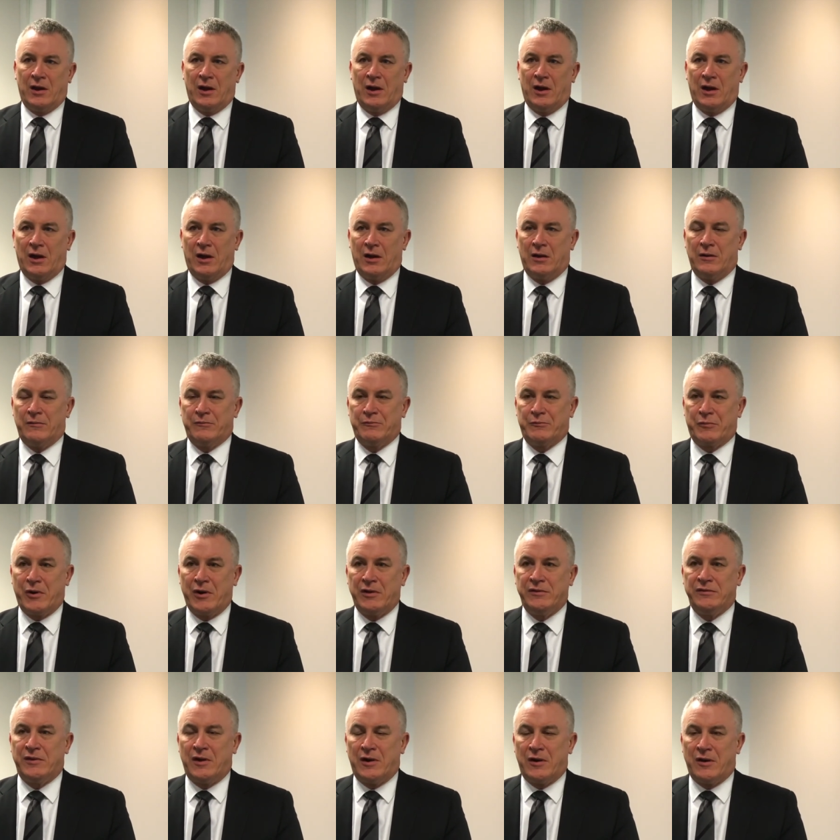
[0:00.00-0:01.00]
uh,
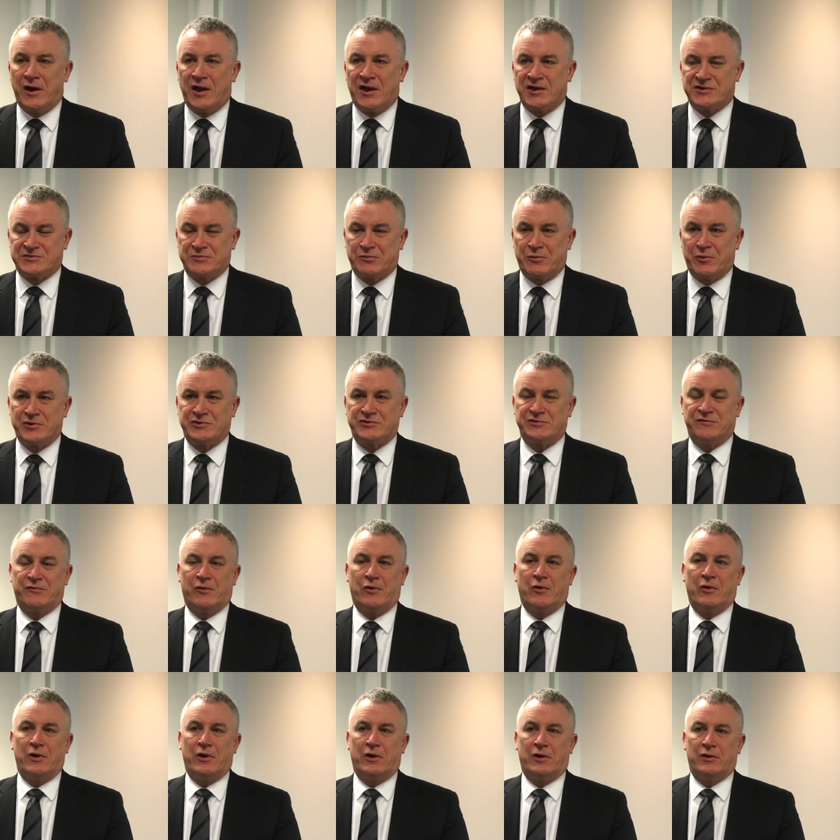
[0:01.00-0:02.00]
bring their exports of
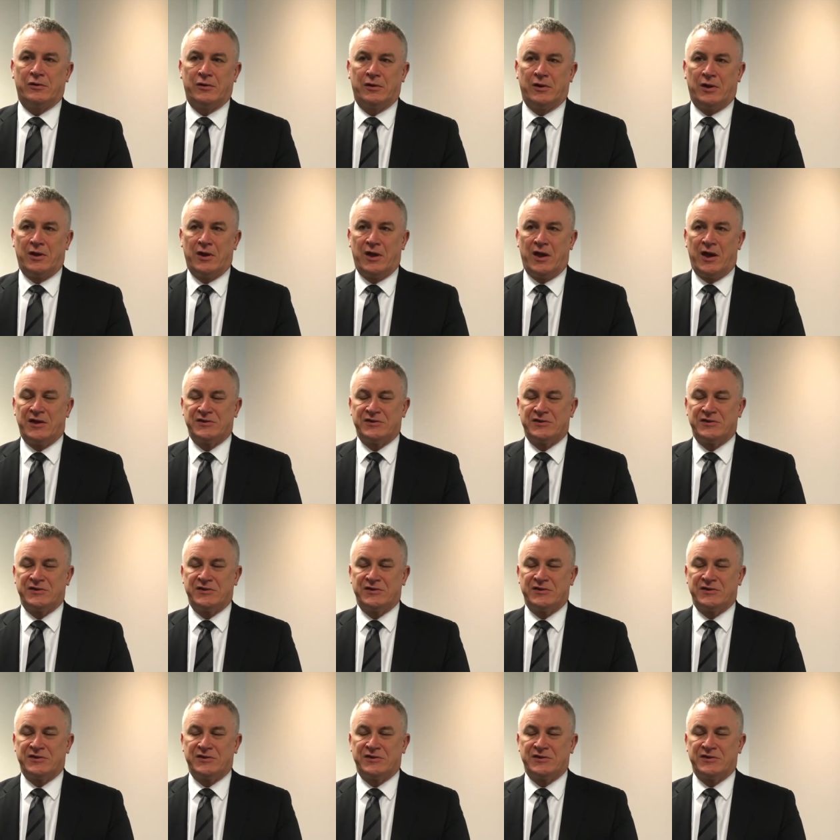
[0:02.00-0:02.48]
oil uh,